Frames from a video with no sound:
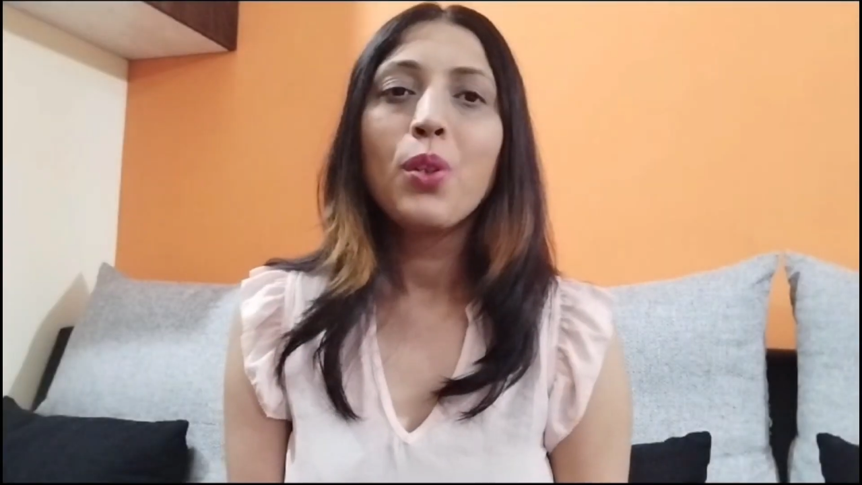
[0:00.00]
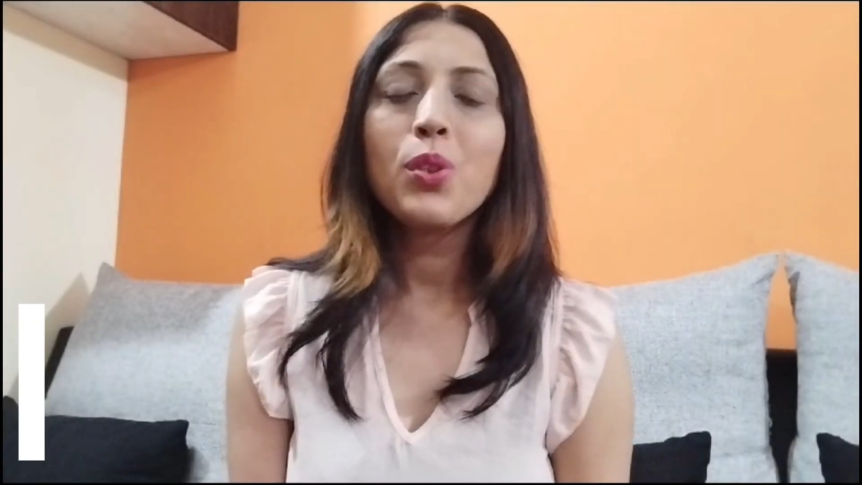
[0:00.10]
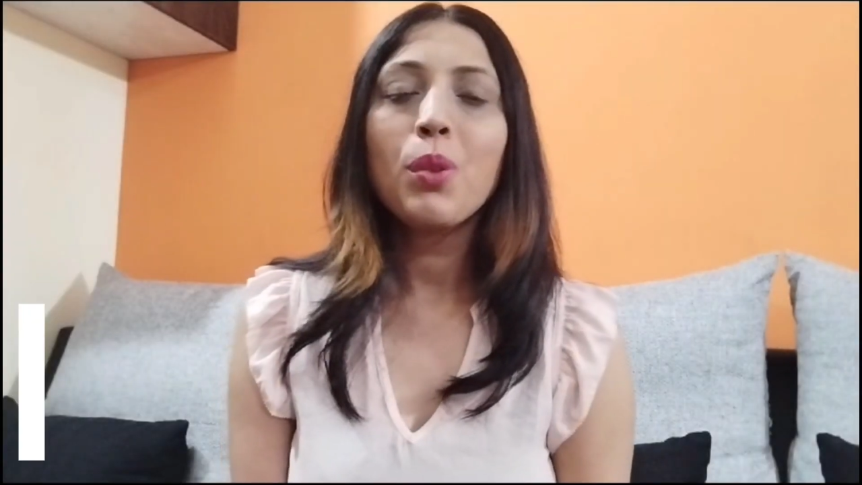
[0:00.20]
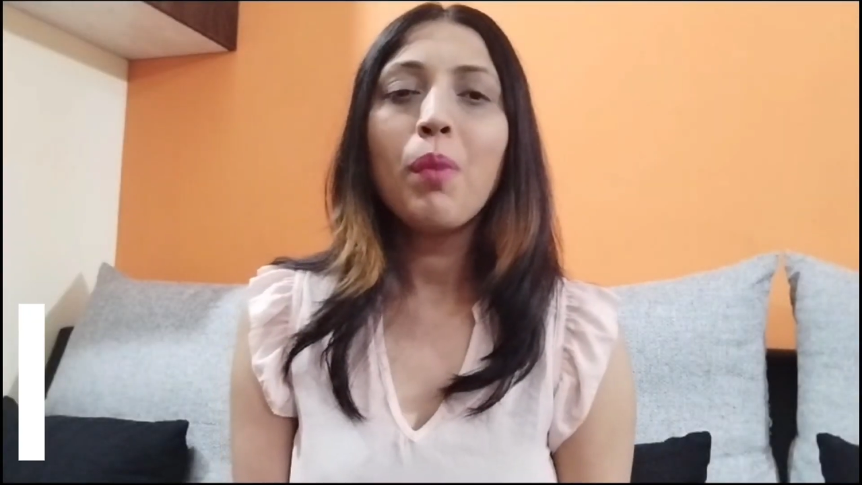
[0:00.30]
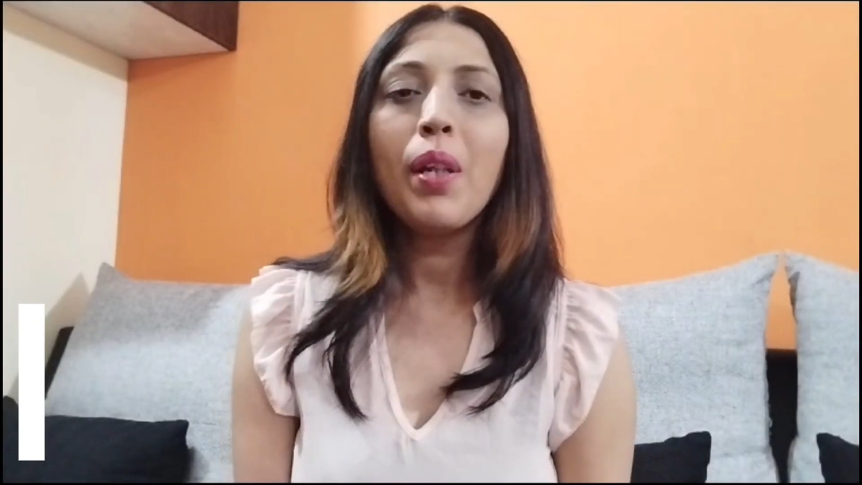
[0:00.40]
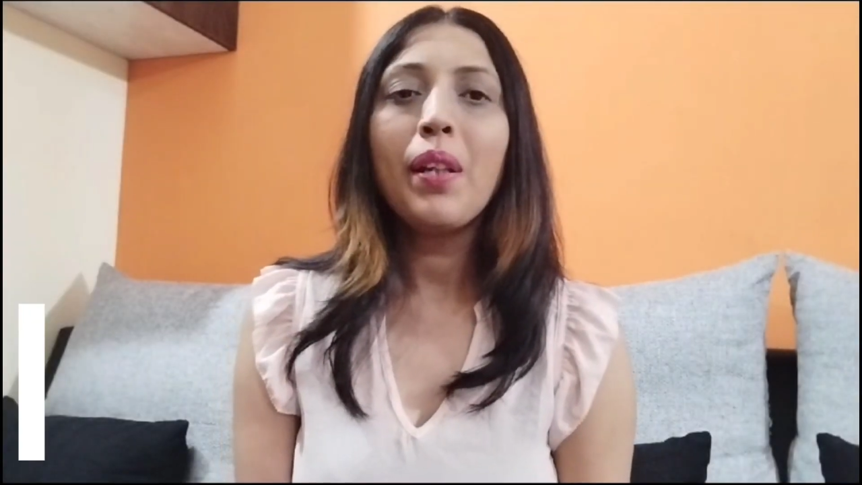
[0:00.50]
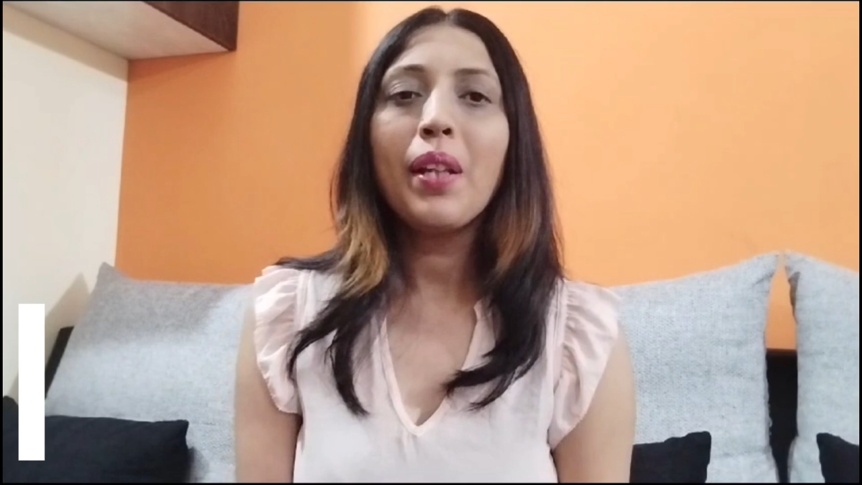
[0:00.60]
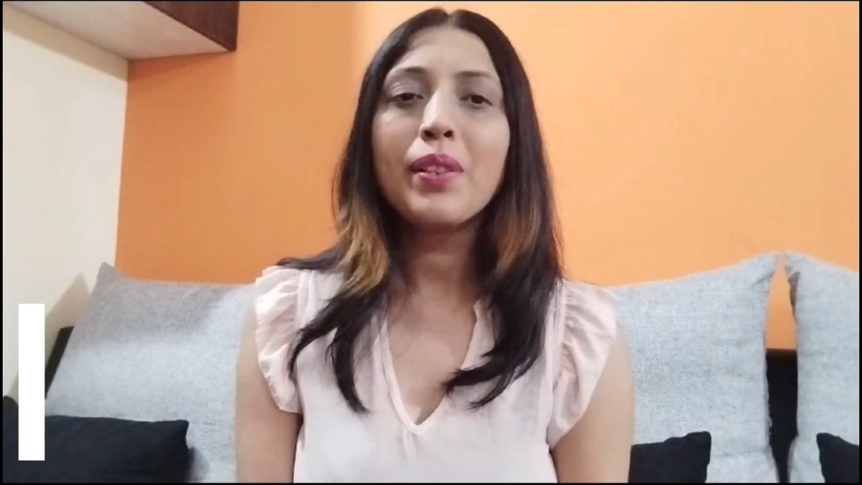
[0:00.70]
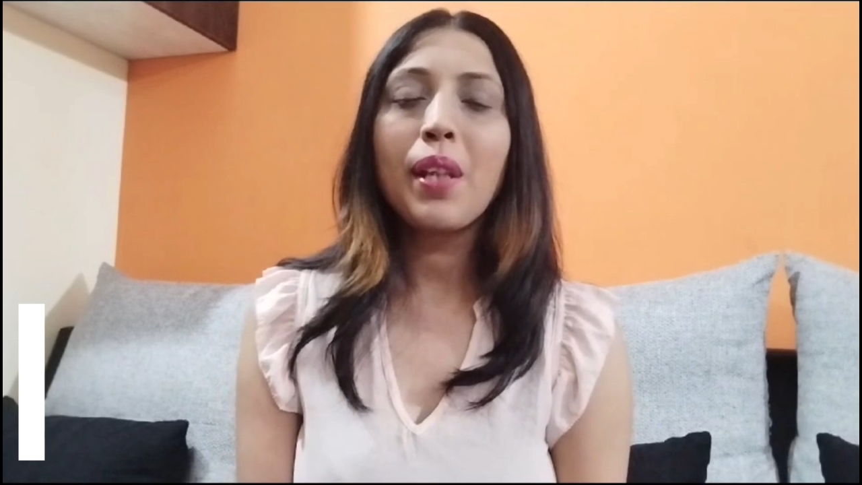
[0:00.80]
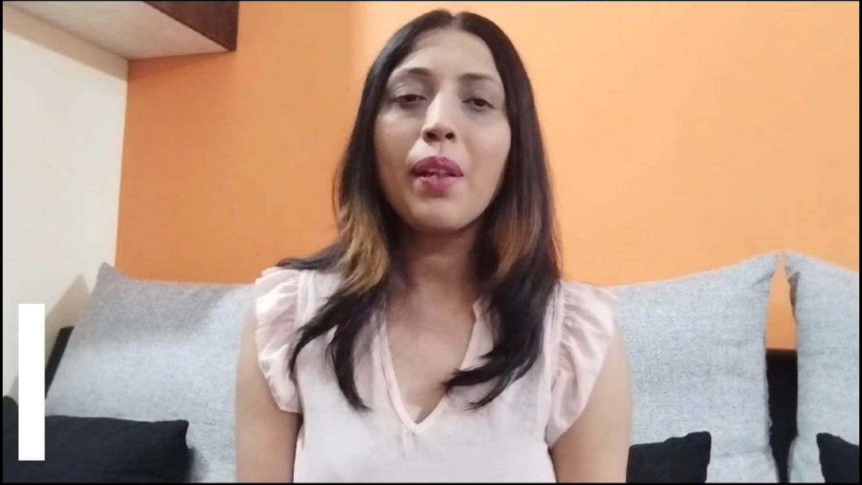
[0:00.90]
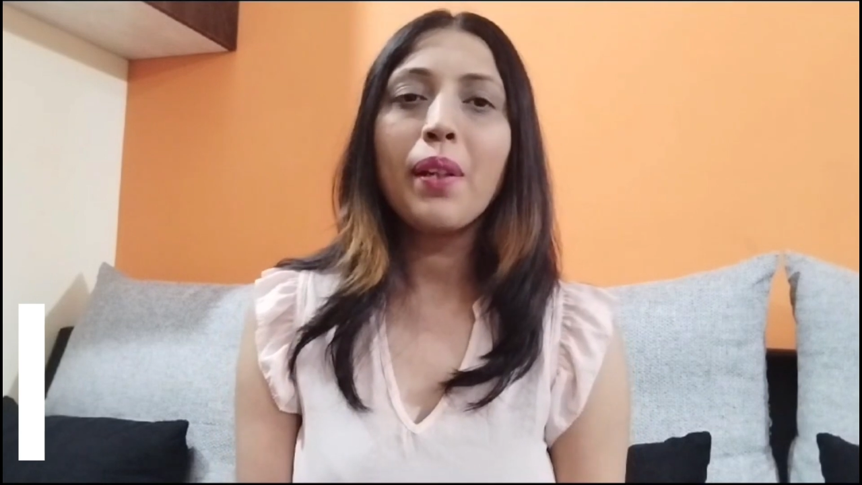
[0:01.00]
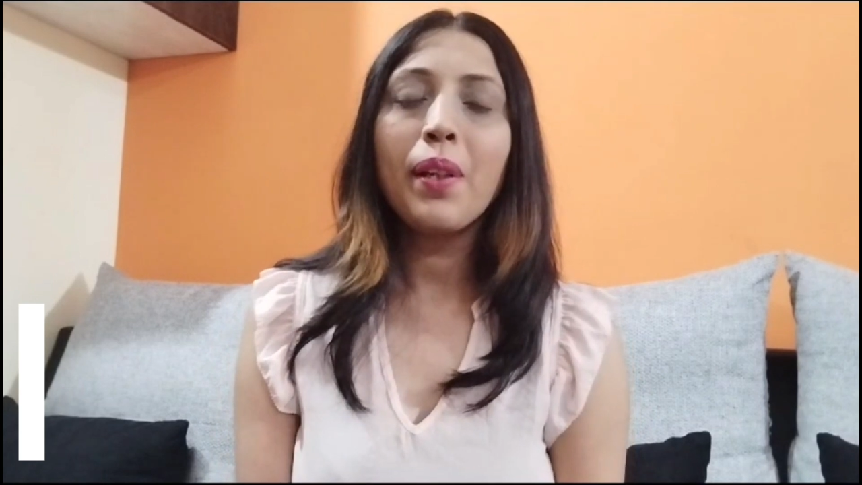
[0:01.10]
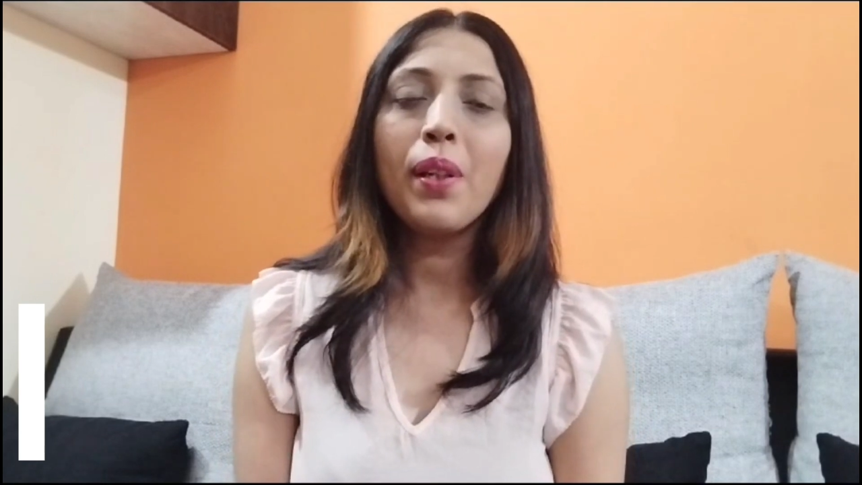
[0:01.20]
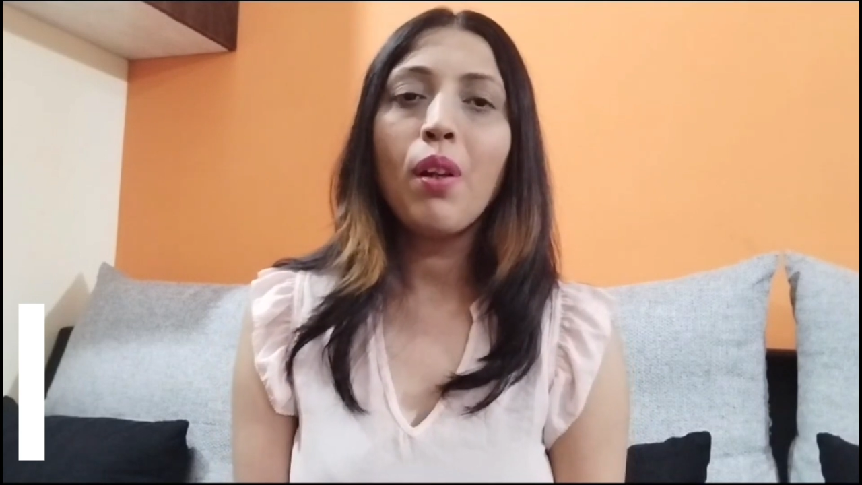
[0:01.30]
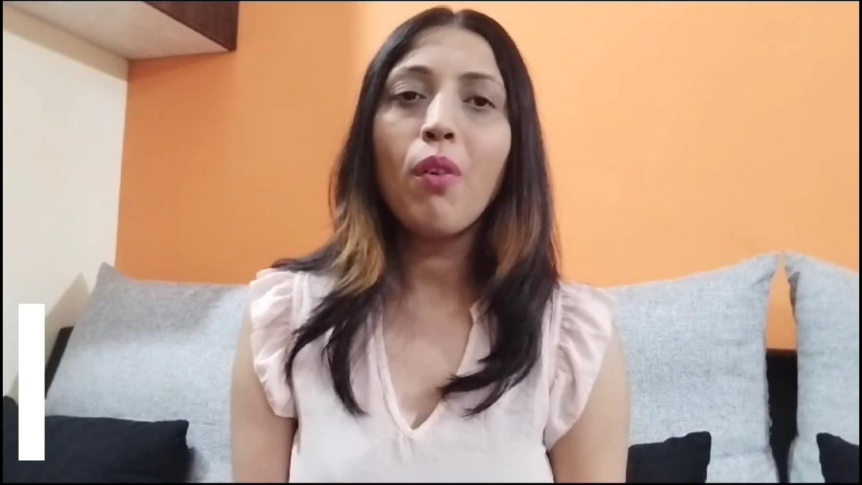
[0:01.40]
So my next category